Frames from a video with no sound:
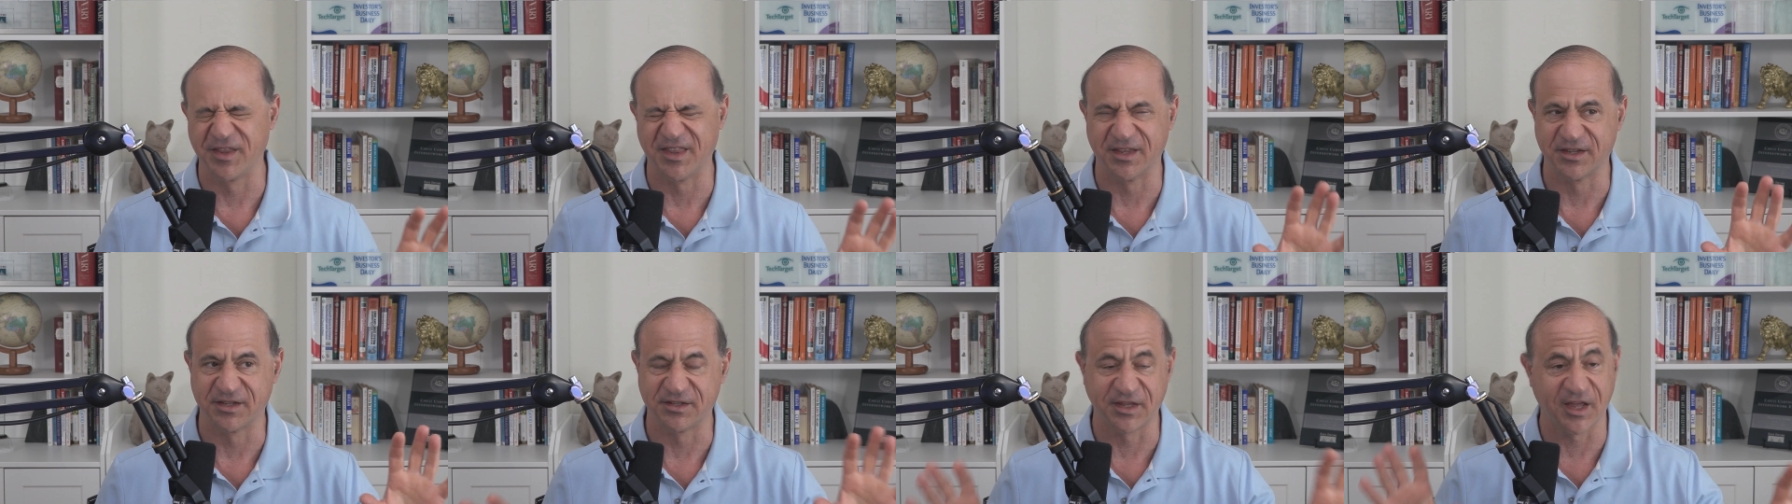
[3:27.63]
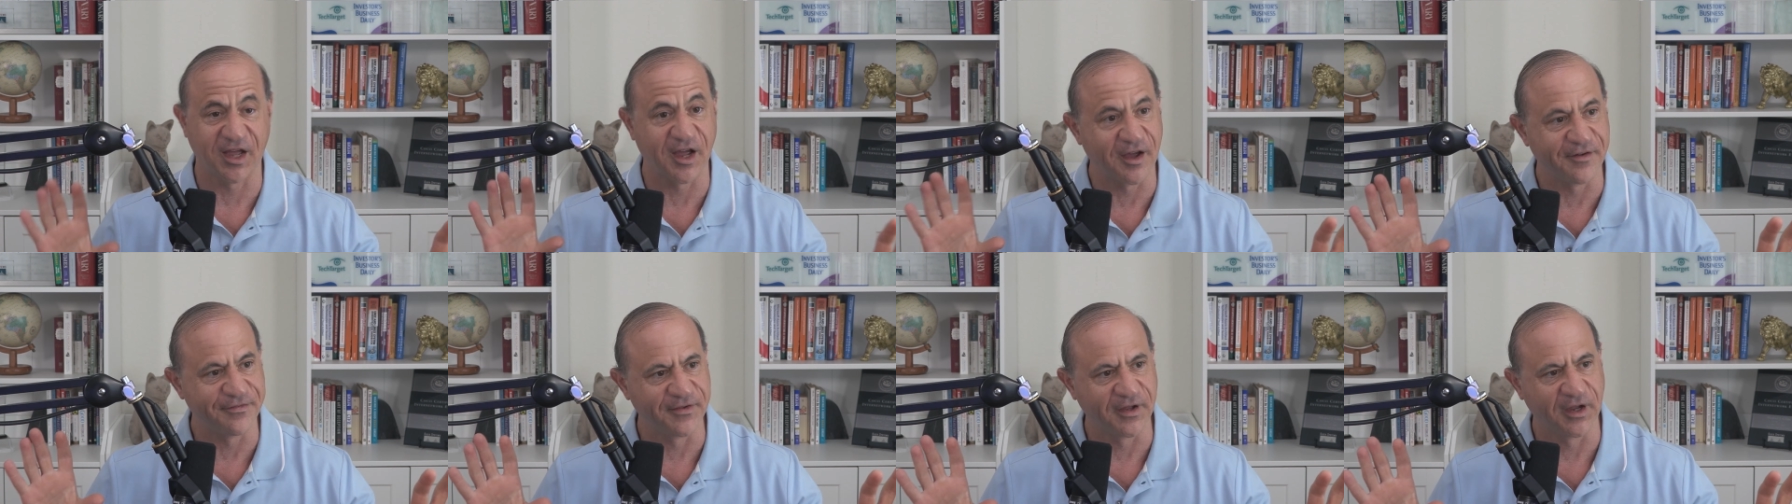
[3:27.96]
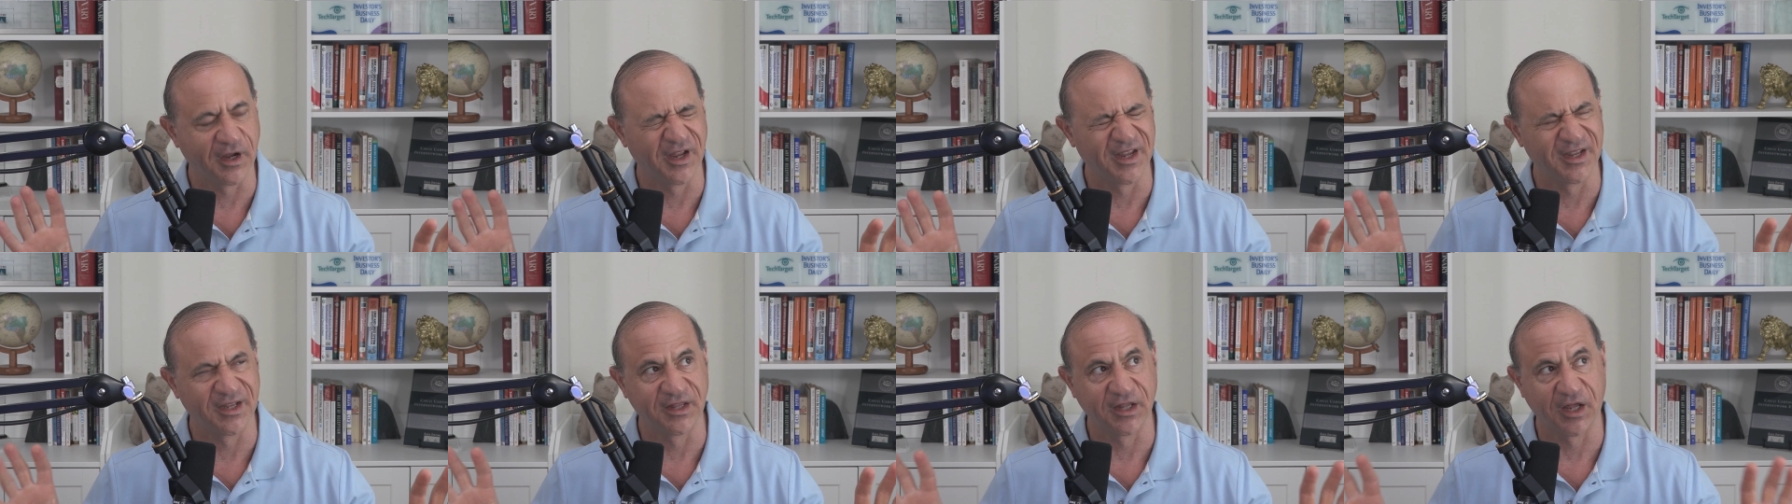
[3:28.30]
the
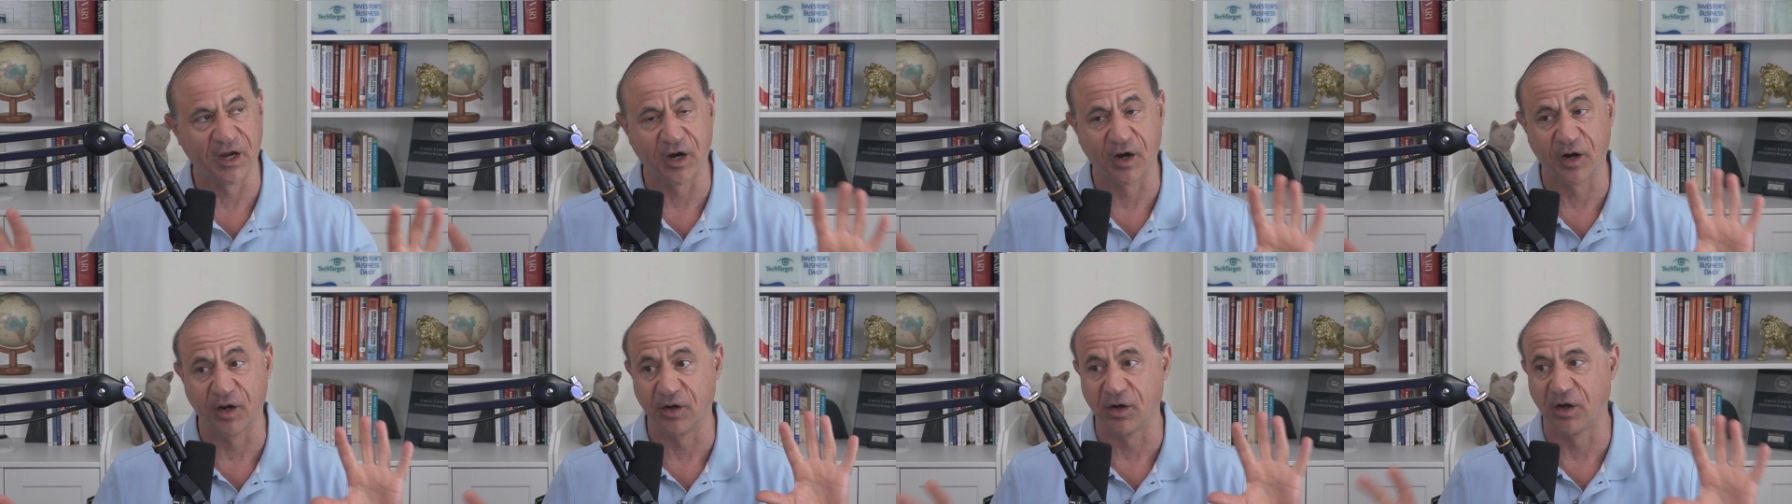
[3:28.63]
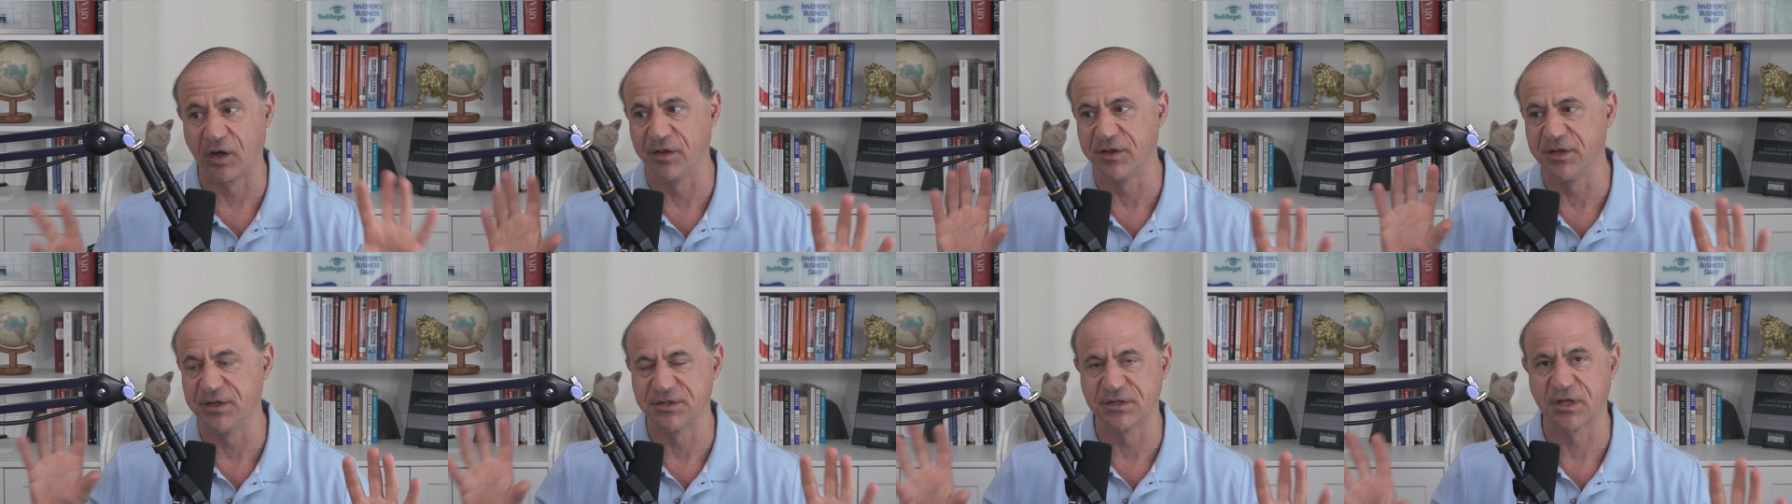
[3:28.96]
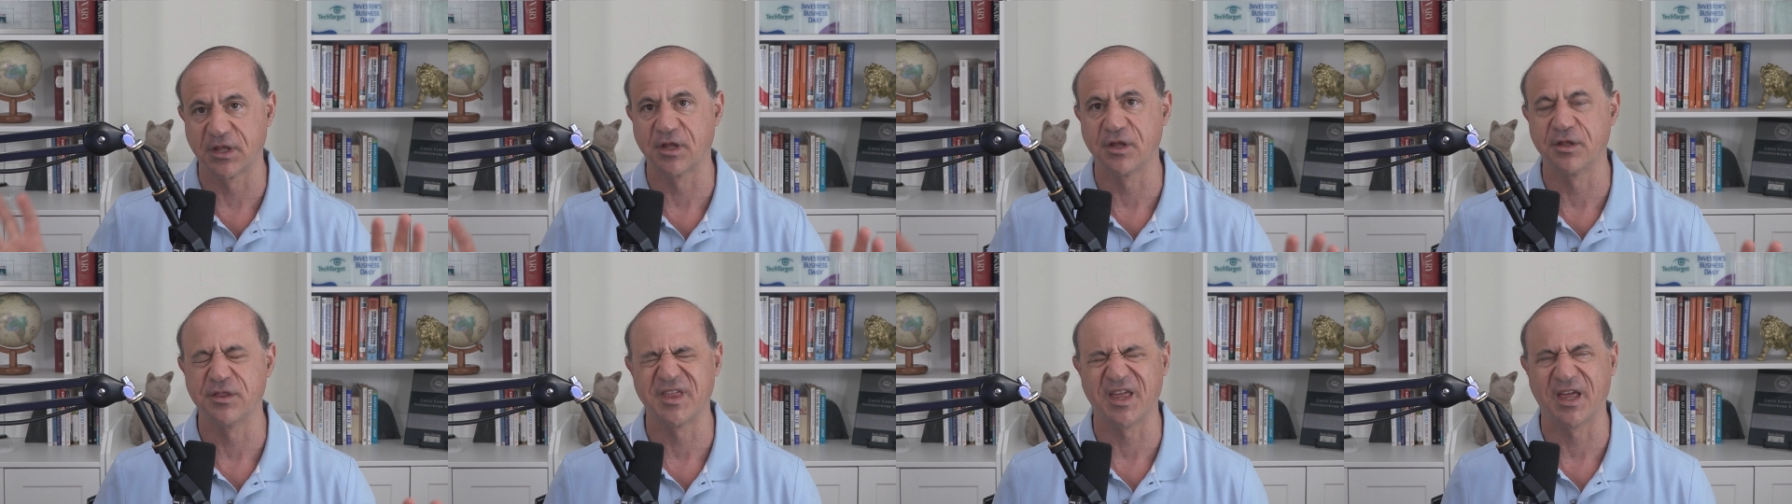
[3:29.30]
staffing is there, and all these
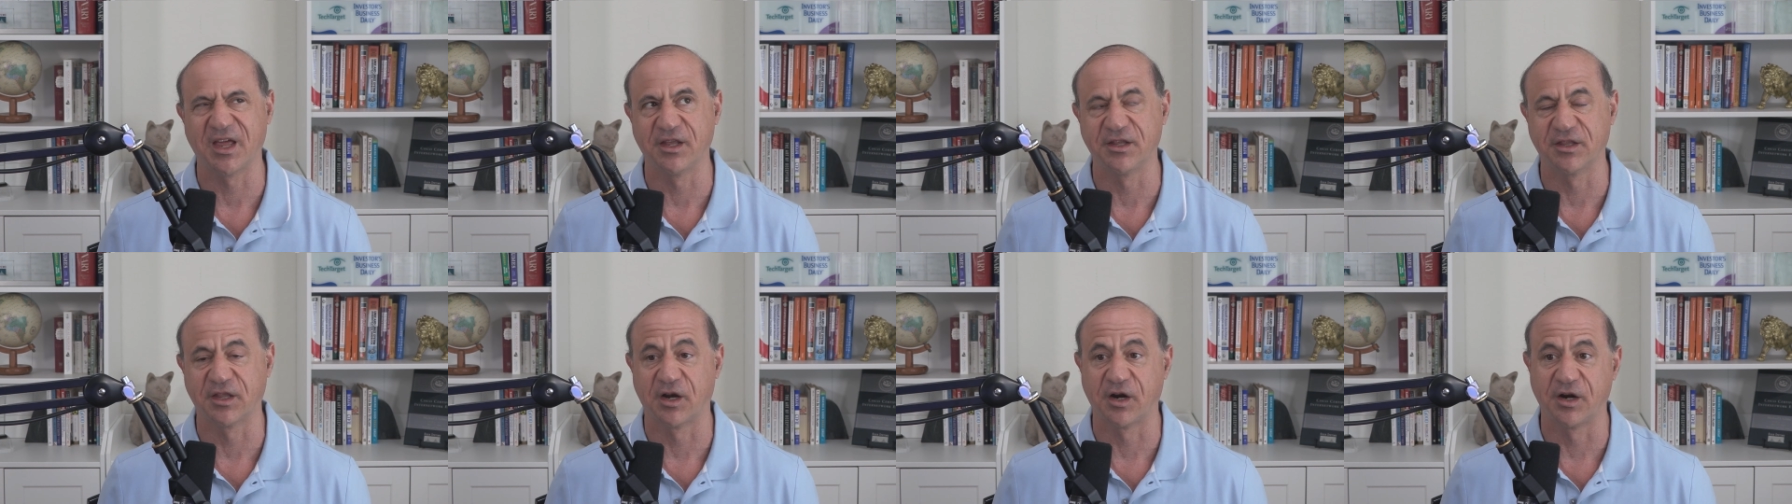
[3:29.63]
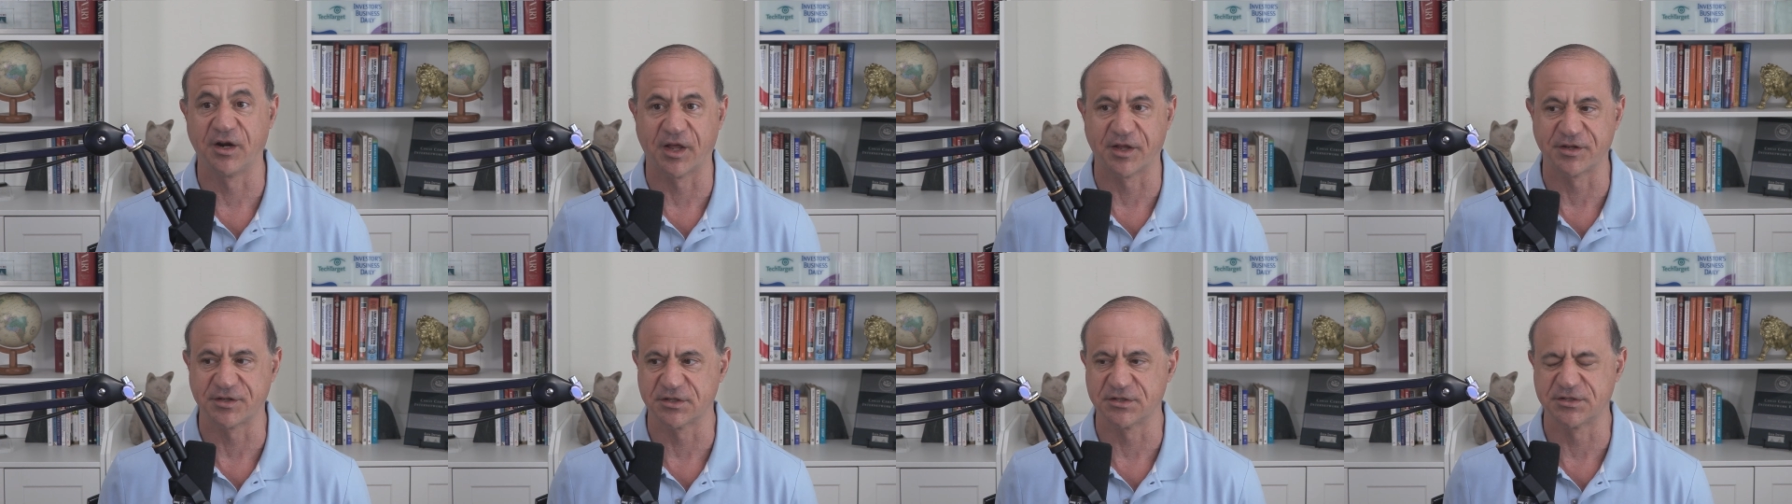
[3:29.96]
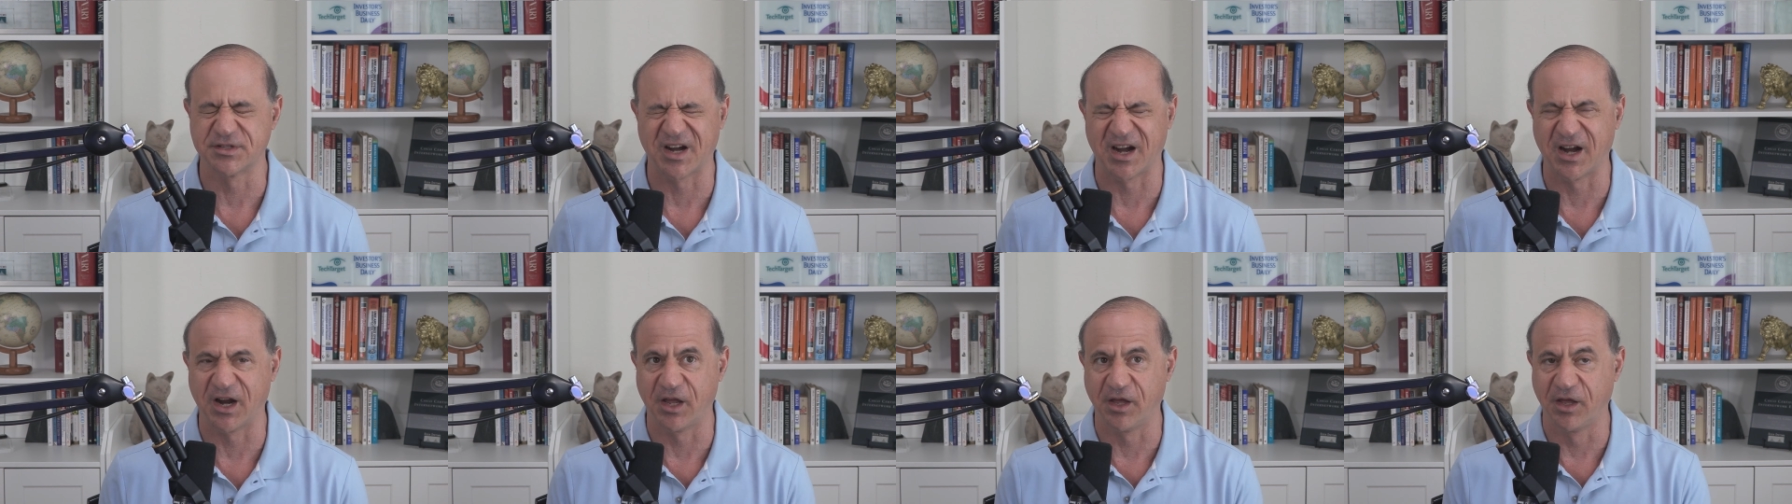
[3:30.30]
other things that are
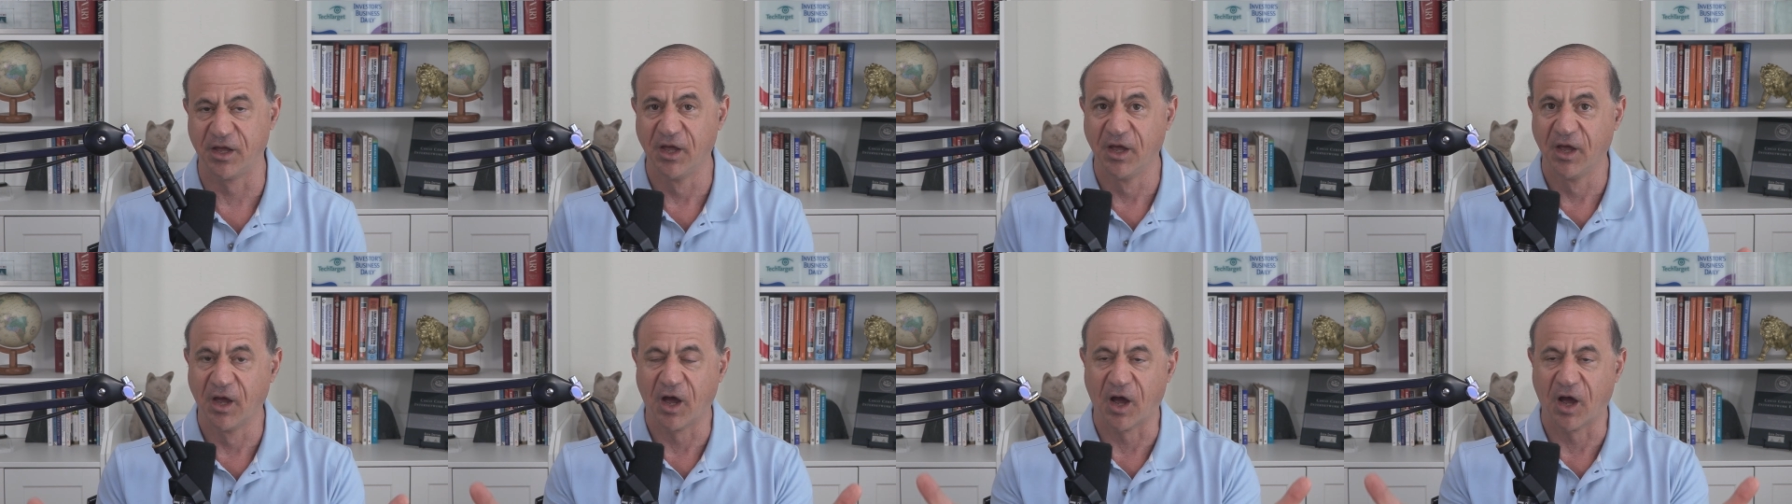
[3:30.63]
necessary,